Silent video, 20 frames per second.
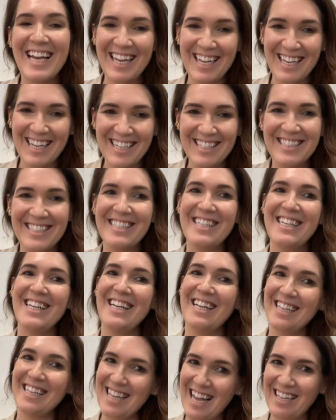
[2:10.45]
in
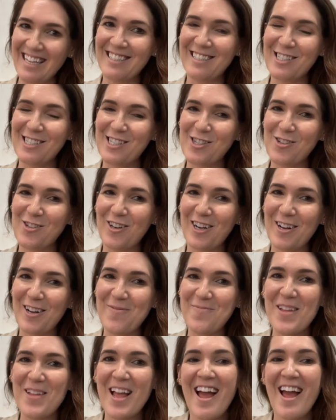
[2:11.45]

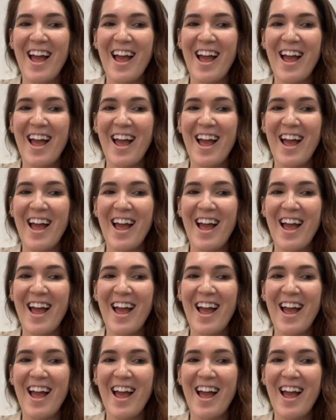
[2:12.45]
dentistry.